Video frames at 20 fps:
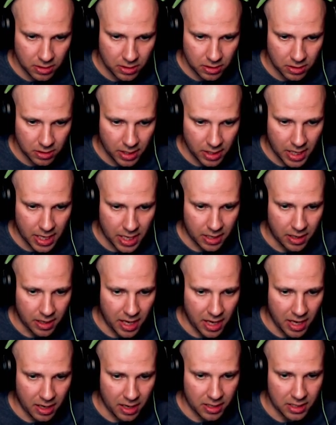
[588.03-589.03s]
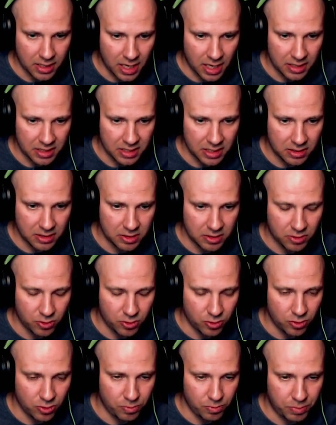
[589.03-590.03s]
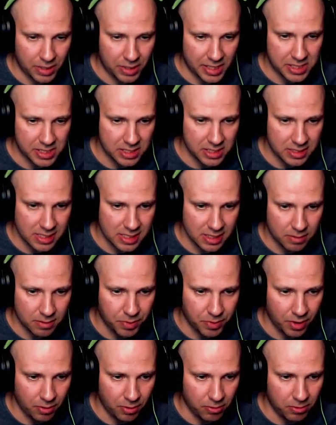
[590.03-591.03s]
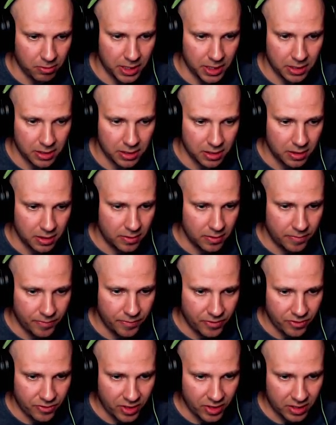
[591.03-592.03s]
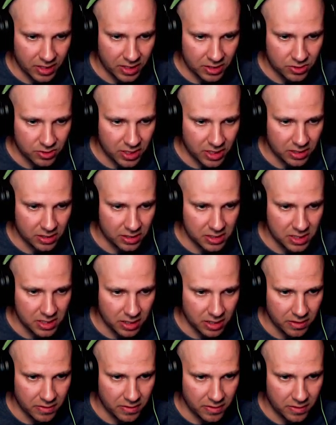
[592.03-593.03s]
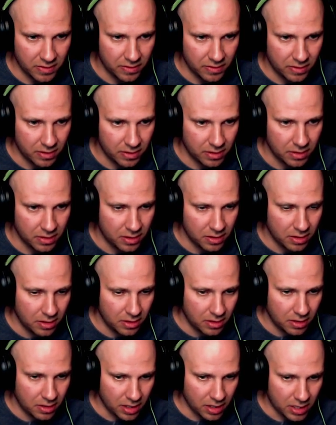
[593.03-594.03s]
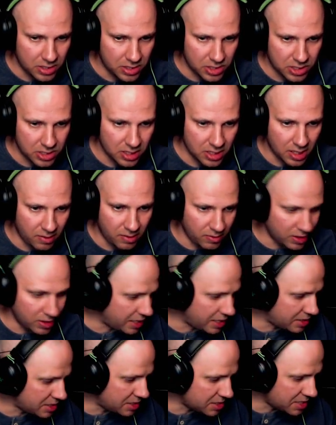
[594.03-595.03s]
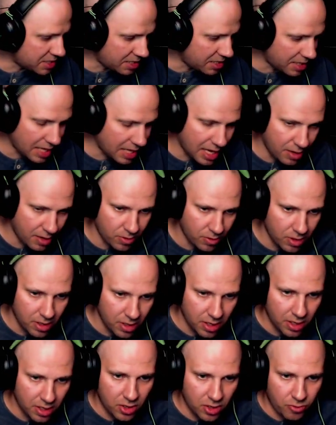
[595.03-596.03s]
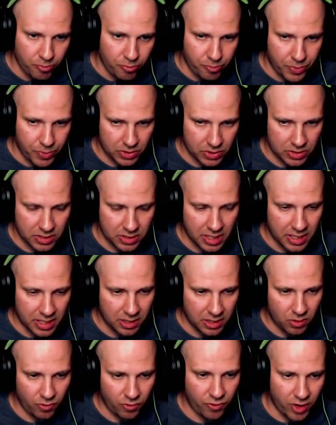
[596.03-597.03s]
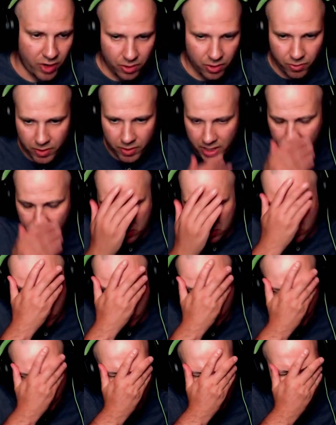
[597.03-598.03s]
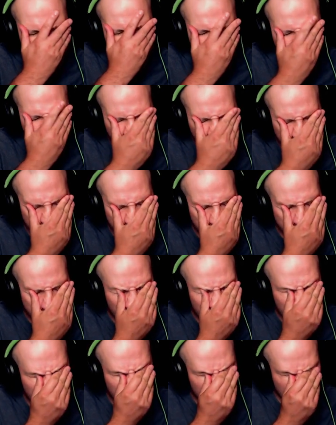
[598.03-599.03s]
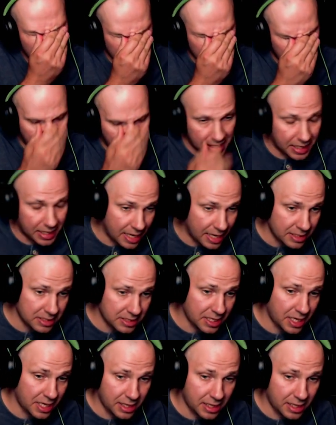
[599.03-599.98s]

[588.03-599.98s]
Yeah, here I need to place his head probably. I need to get his head. Yes, I will get his head now. But I need to find a way to avoid Fred. I can't kill